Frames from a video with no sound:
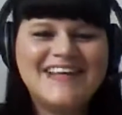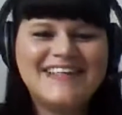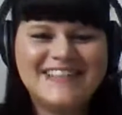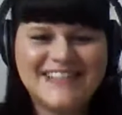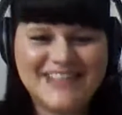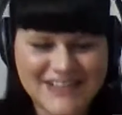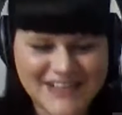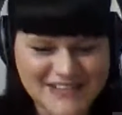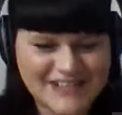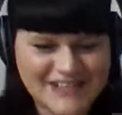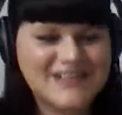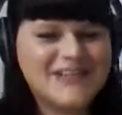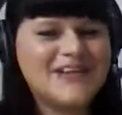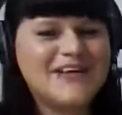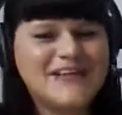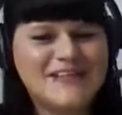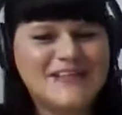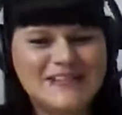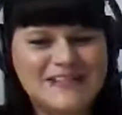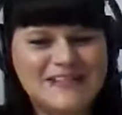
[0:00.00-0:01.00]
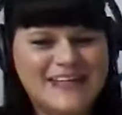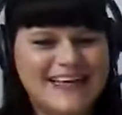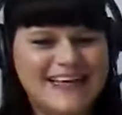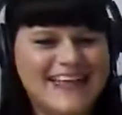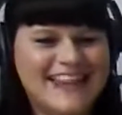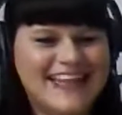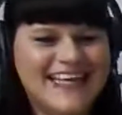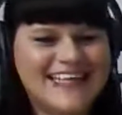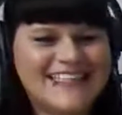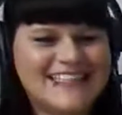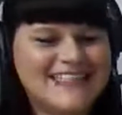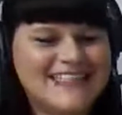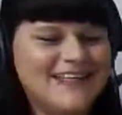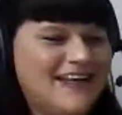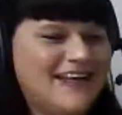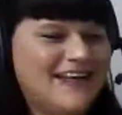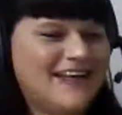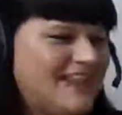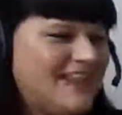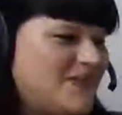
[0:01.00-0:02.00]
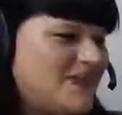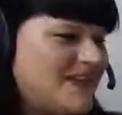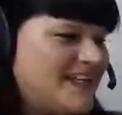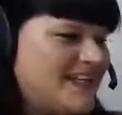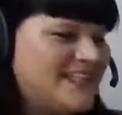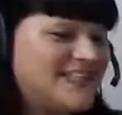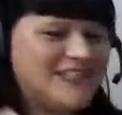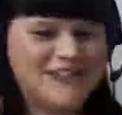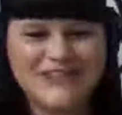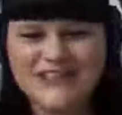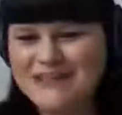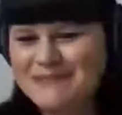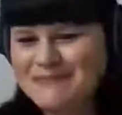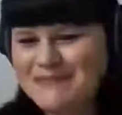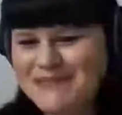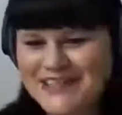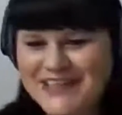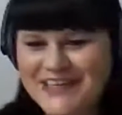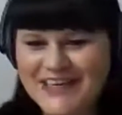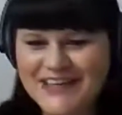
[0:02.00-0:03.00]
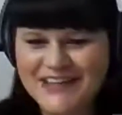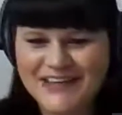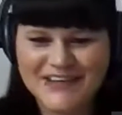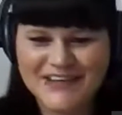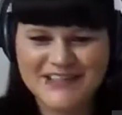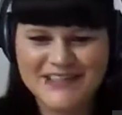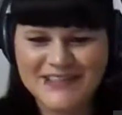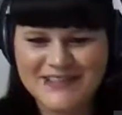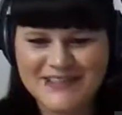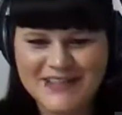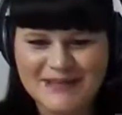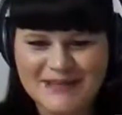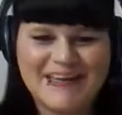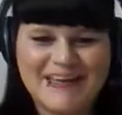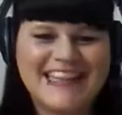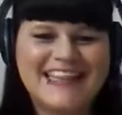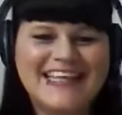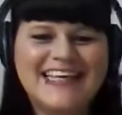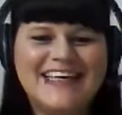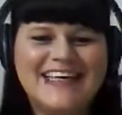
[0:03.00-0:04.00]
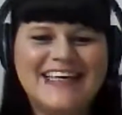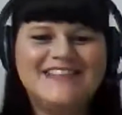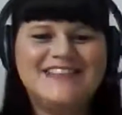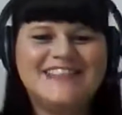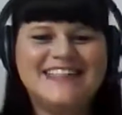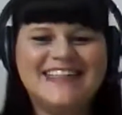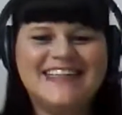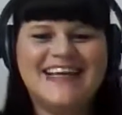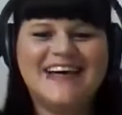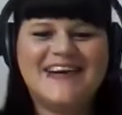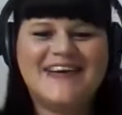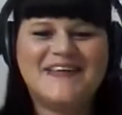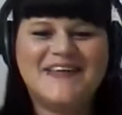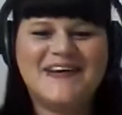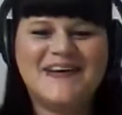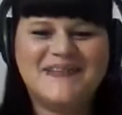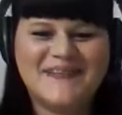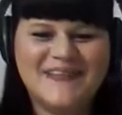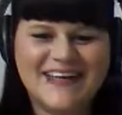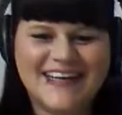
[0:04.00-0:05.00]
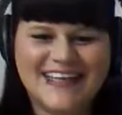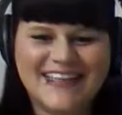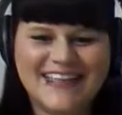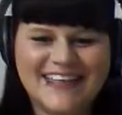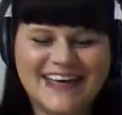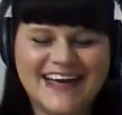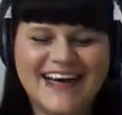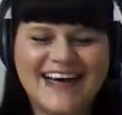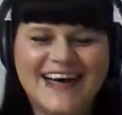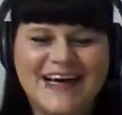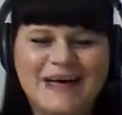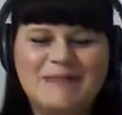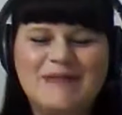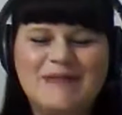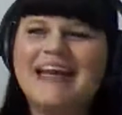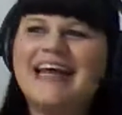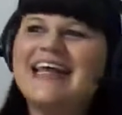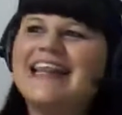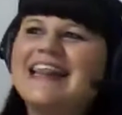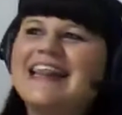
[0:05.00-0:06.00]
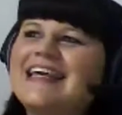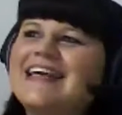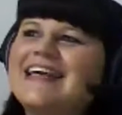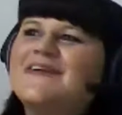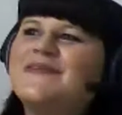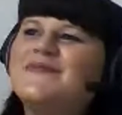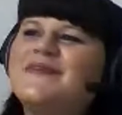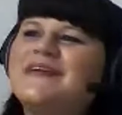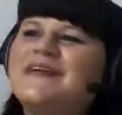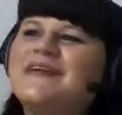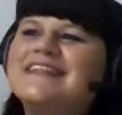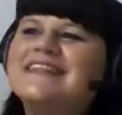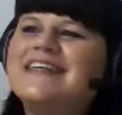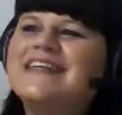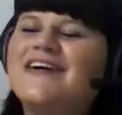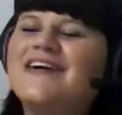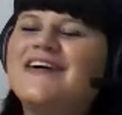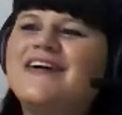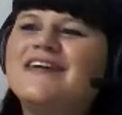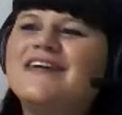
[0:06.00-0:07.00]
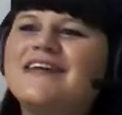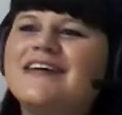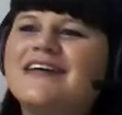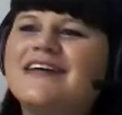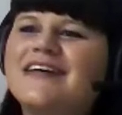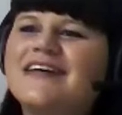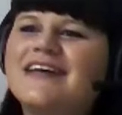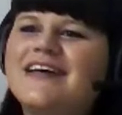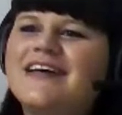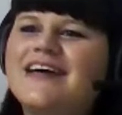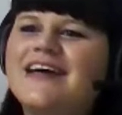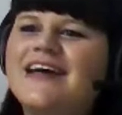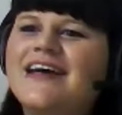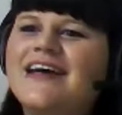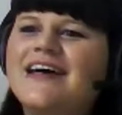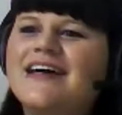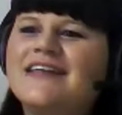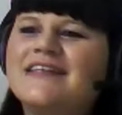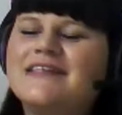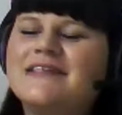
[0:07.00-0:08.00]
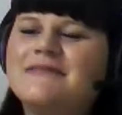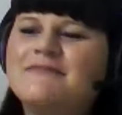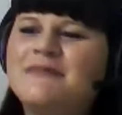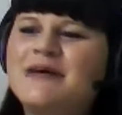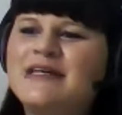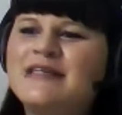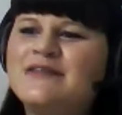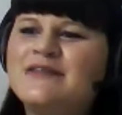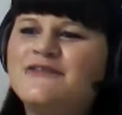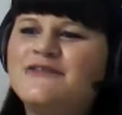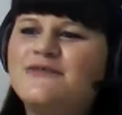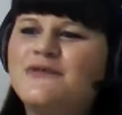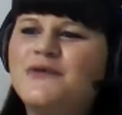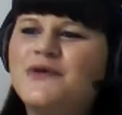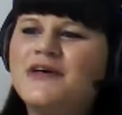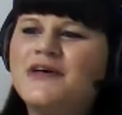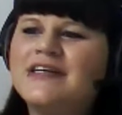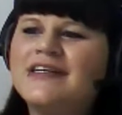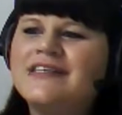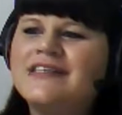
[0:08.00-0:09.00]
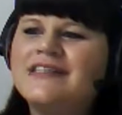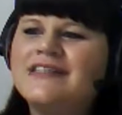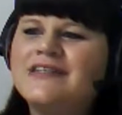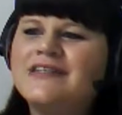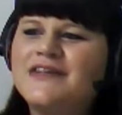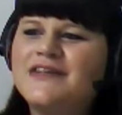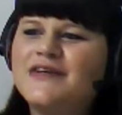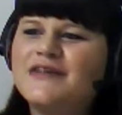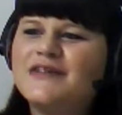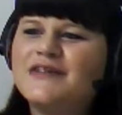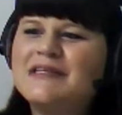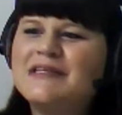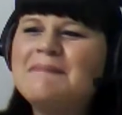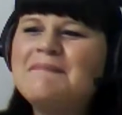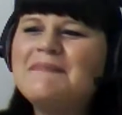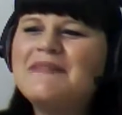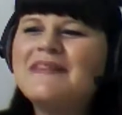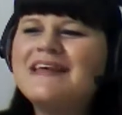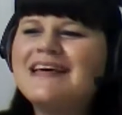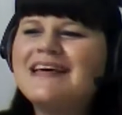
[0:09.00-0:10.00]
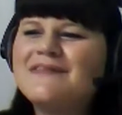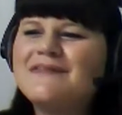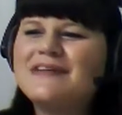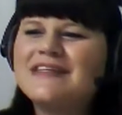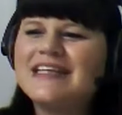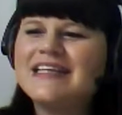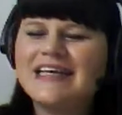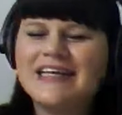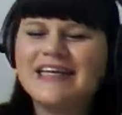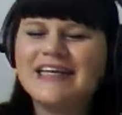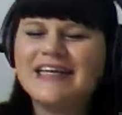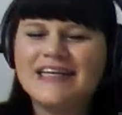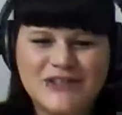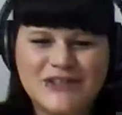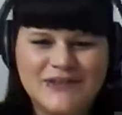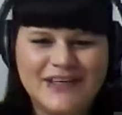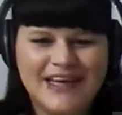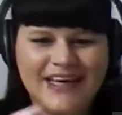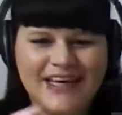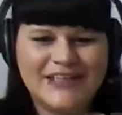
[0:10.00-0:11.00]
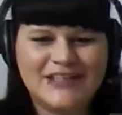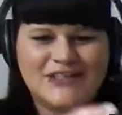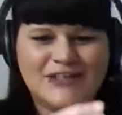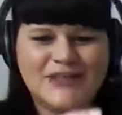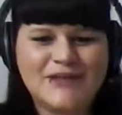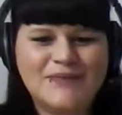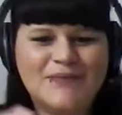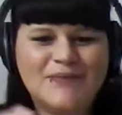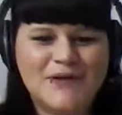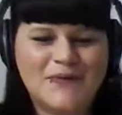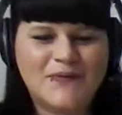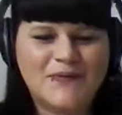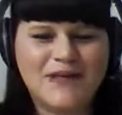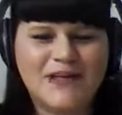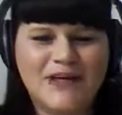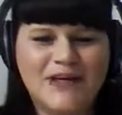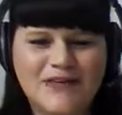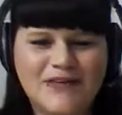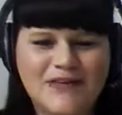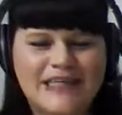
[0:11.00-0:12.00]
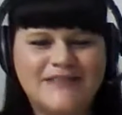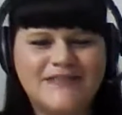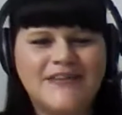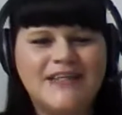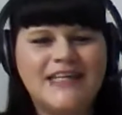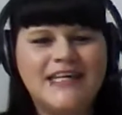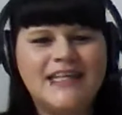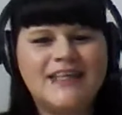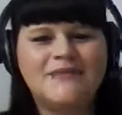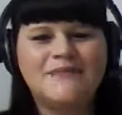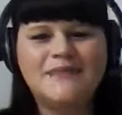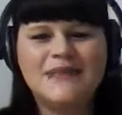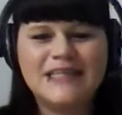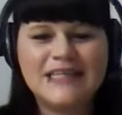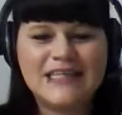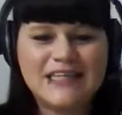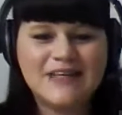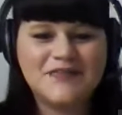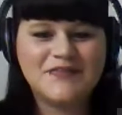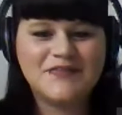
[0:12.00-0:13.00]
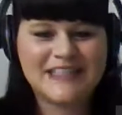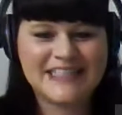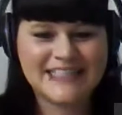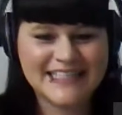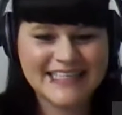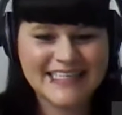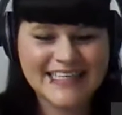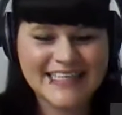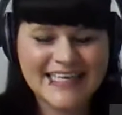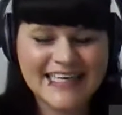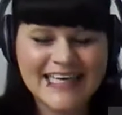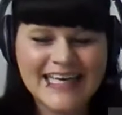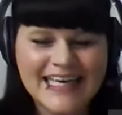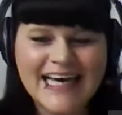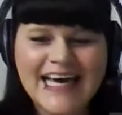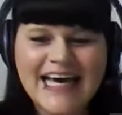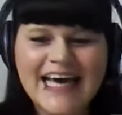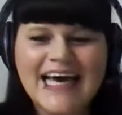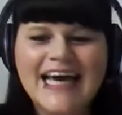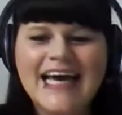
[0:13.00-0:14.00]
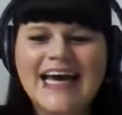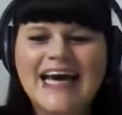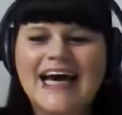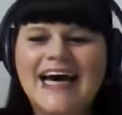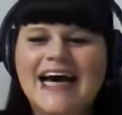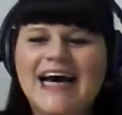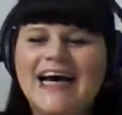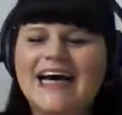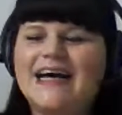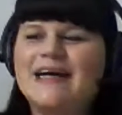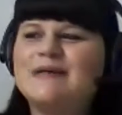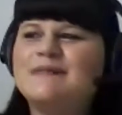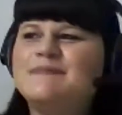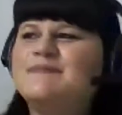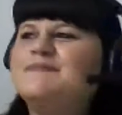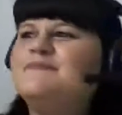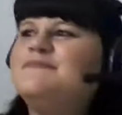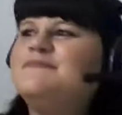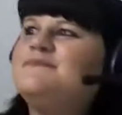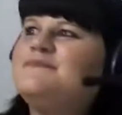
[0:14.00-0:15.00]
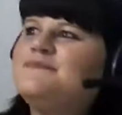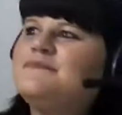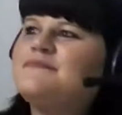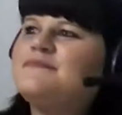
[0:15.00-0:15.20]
There's that's I think one extreme to the other extreme. I think you did that quite well. And I think what is it called, a cement forest? There's something related to nature, but when you're living in the middle of a city, um,